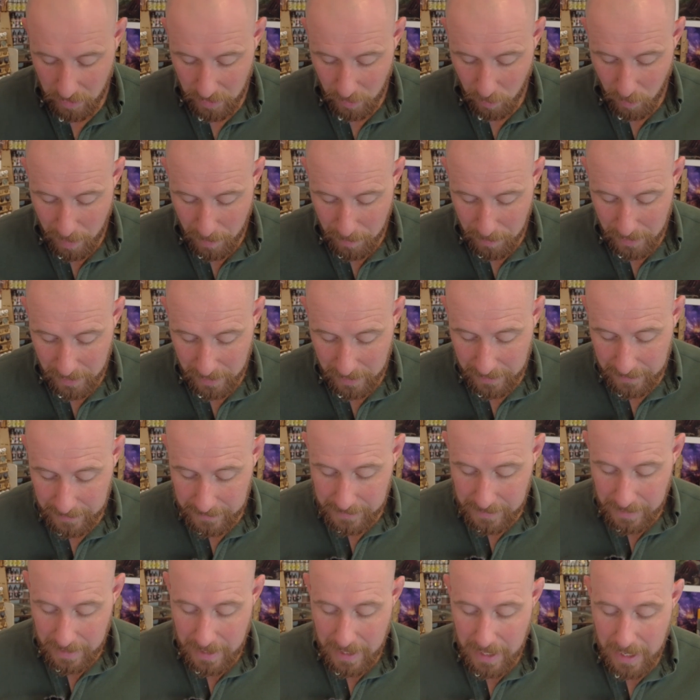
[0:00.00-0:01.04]
weapon,
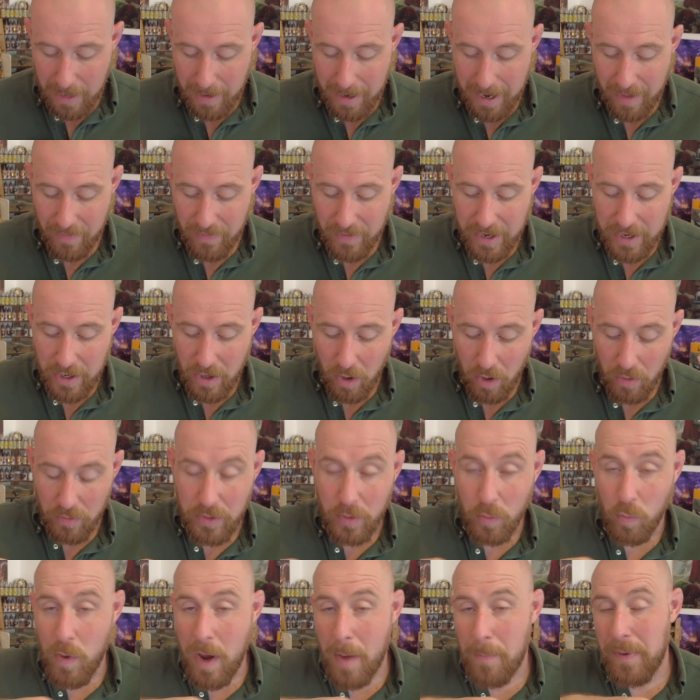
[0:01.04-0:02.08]
and then on
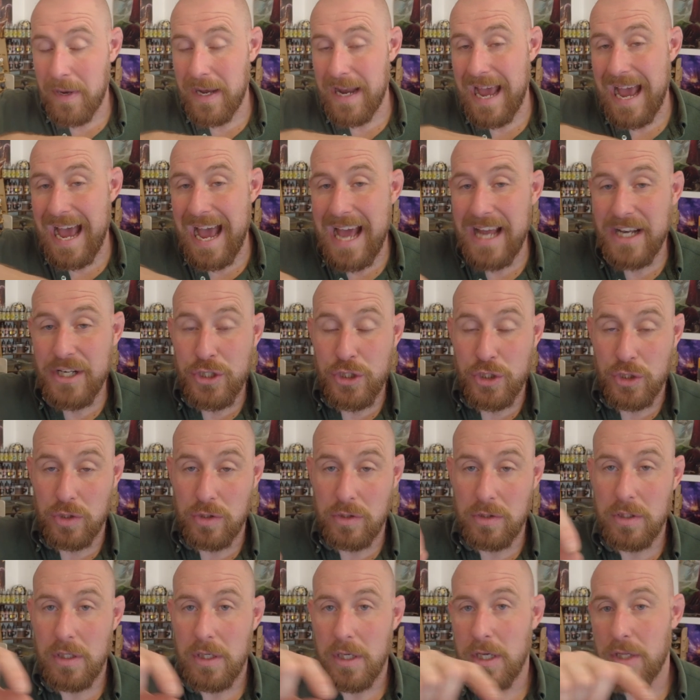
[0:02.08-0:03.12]
the weapon
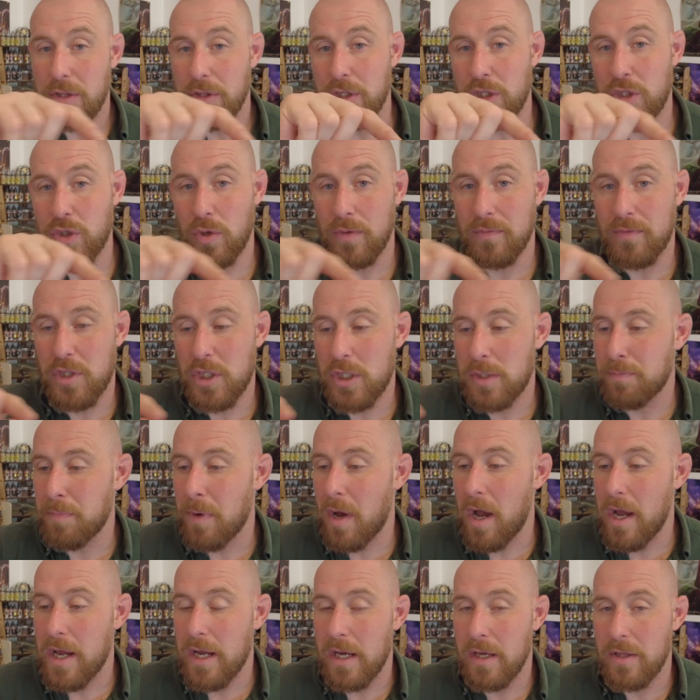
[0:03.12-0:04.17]
handle, the sort of
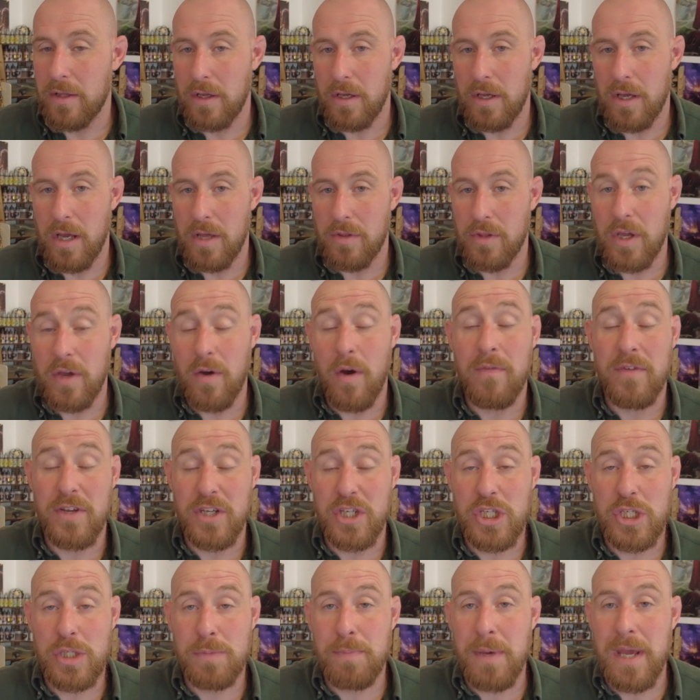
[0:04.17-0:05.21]
spire of
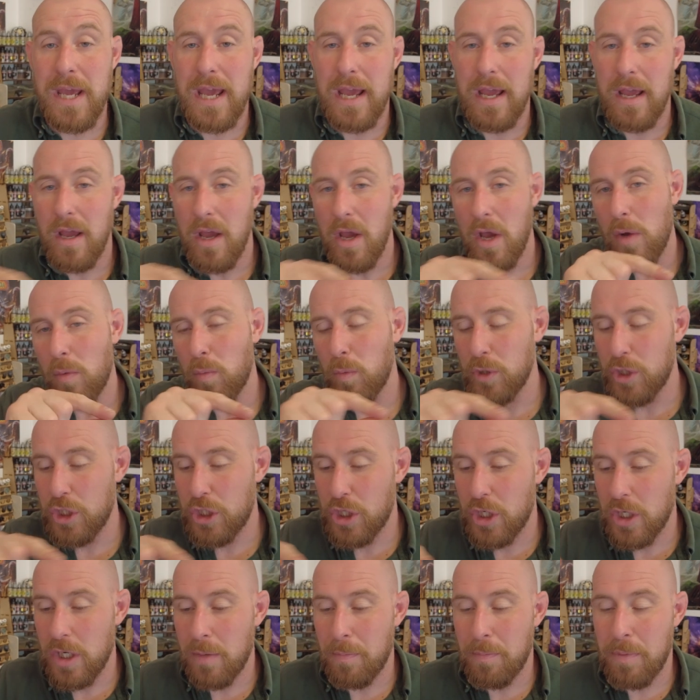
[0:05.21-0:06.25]
his spear, we're
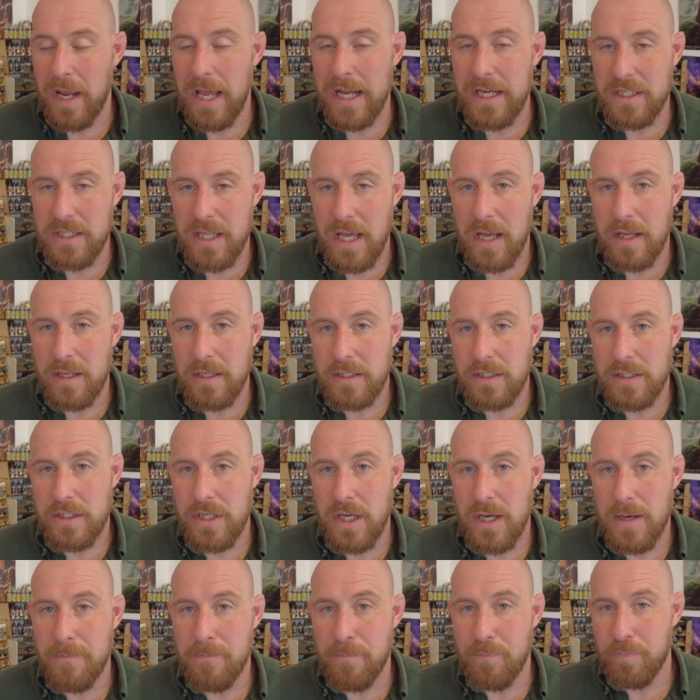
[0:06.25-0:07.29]
just going to place that
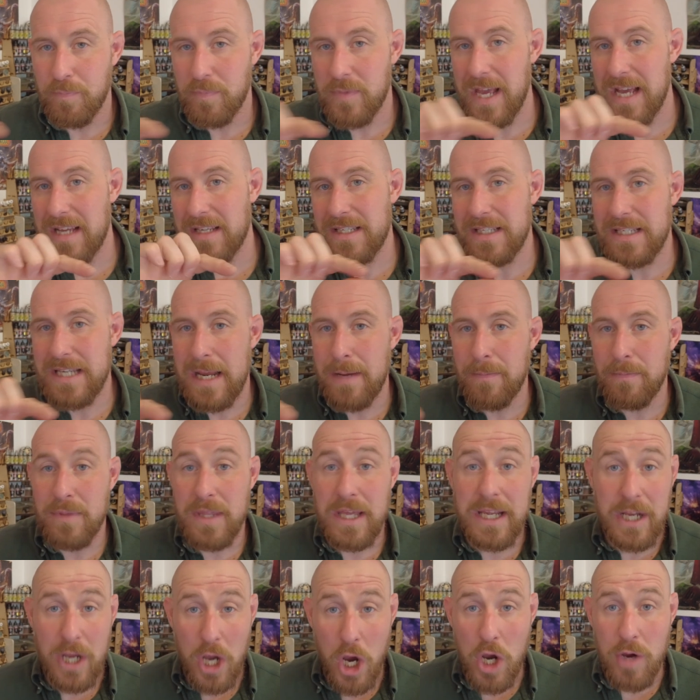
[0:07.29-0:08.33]
that same
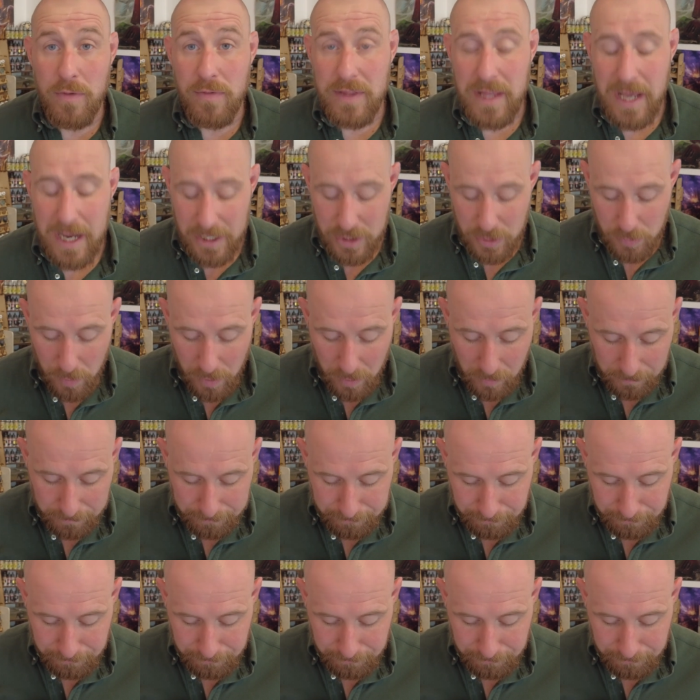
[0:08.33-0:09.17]
thing over that as well.